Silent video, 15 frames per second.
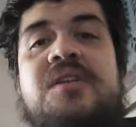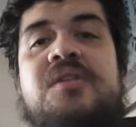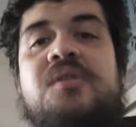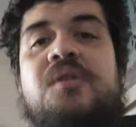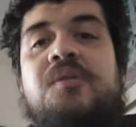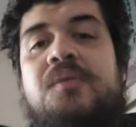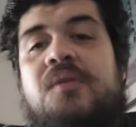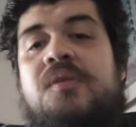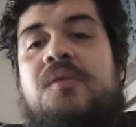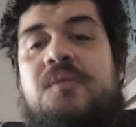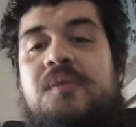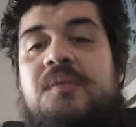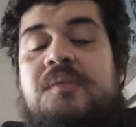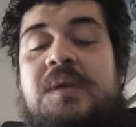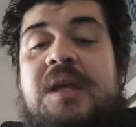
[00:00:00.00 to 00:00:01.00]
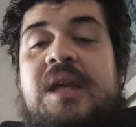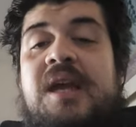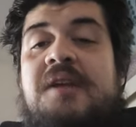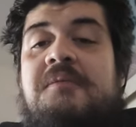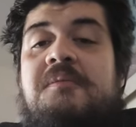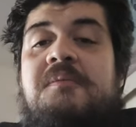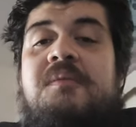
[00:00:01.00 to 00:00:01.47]
to normal and
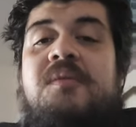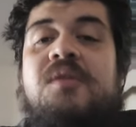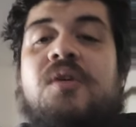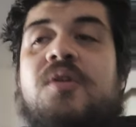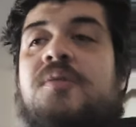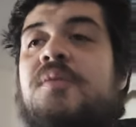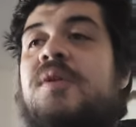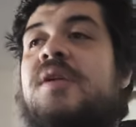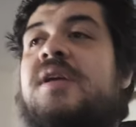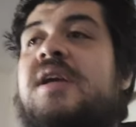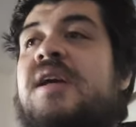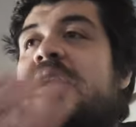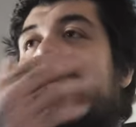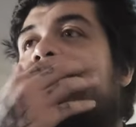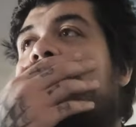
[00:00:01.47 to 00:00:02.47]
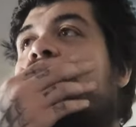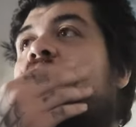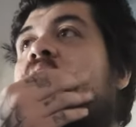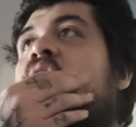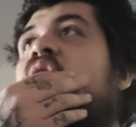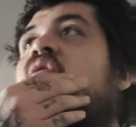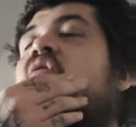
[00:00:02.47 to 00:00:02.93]
became normal again. I,
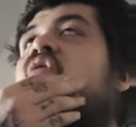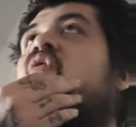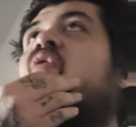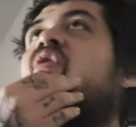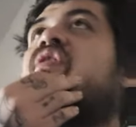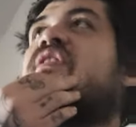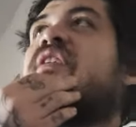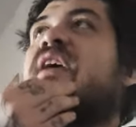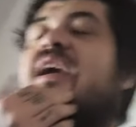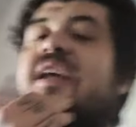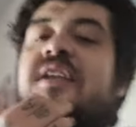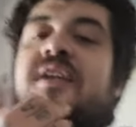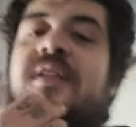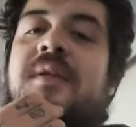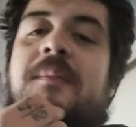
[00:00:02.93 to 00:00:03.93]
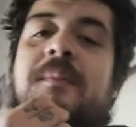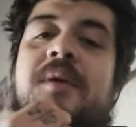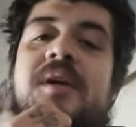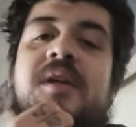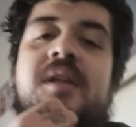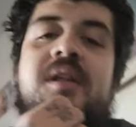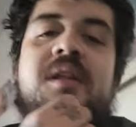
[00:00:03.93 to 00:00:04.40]
it was towards the end of the
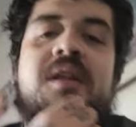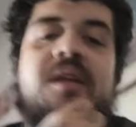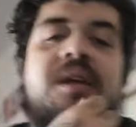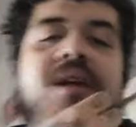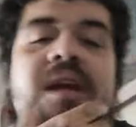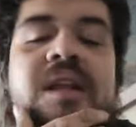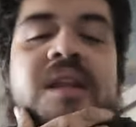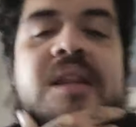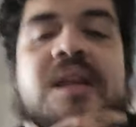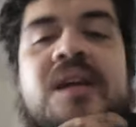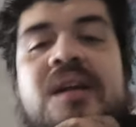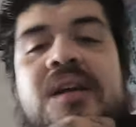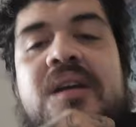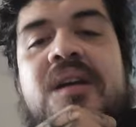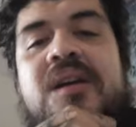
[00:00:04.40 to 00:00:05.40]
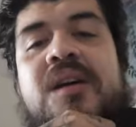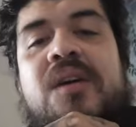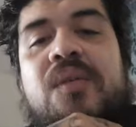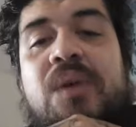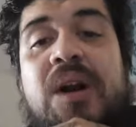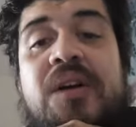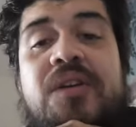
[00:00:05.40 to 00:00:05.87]
month, I think,
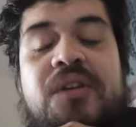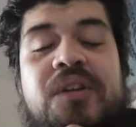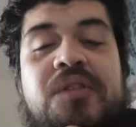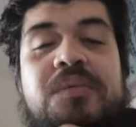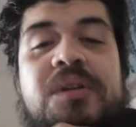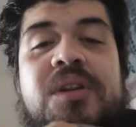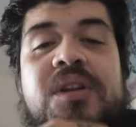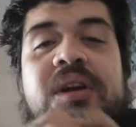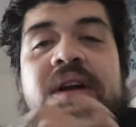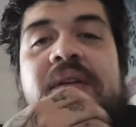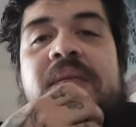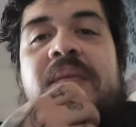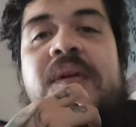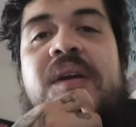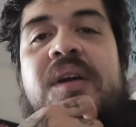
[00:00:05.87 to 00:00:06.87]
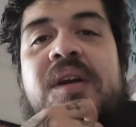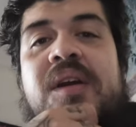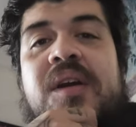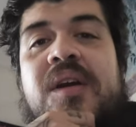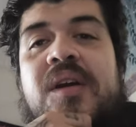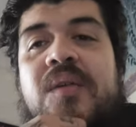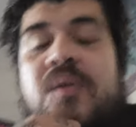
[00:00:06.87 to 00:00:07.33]
around Christmas time,
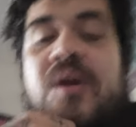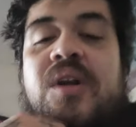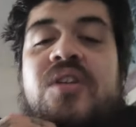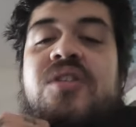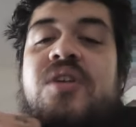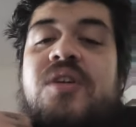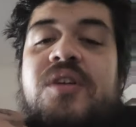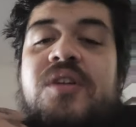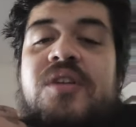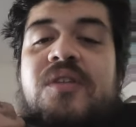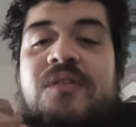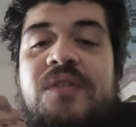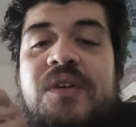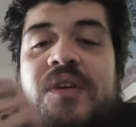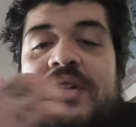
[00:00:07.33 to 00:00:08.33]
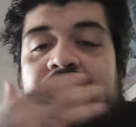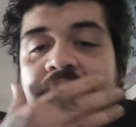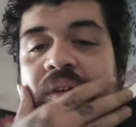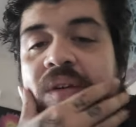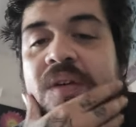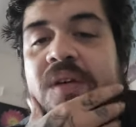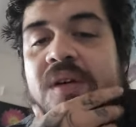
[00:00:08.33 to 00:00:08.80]
where I started to
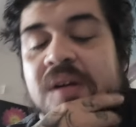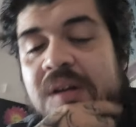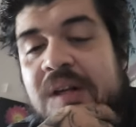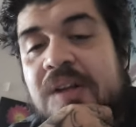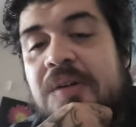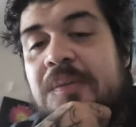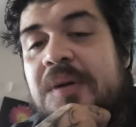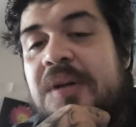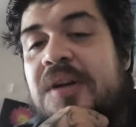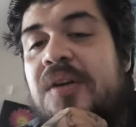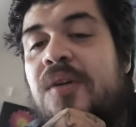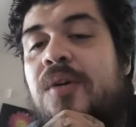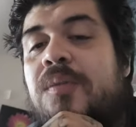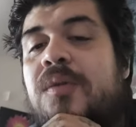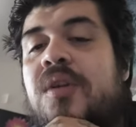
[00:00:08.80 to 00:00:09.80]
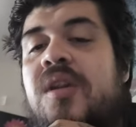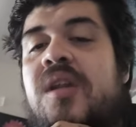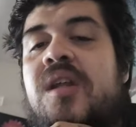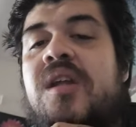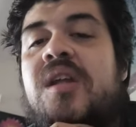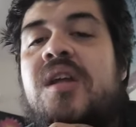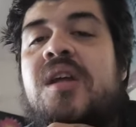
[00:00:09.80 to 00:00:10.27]
feel a little bit of
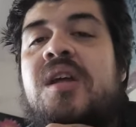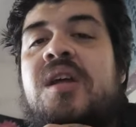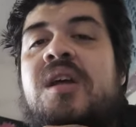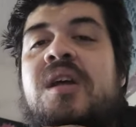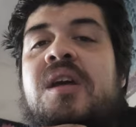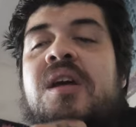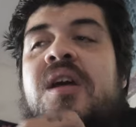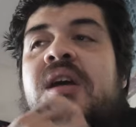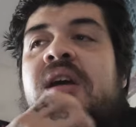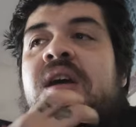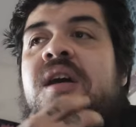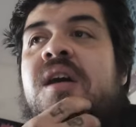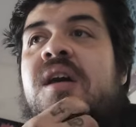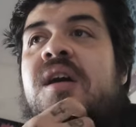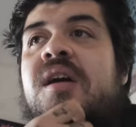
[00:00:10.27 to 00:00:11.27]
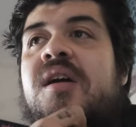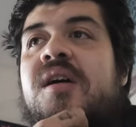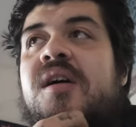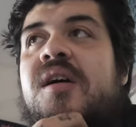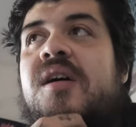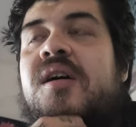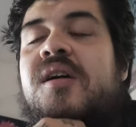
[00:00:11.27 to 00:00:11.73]
normalcy.
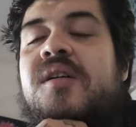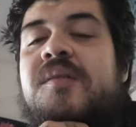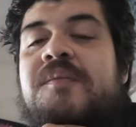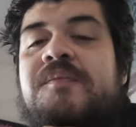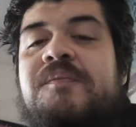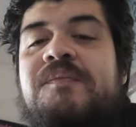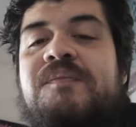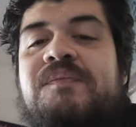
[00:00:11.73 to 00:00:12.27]
Um,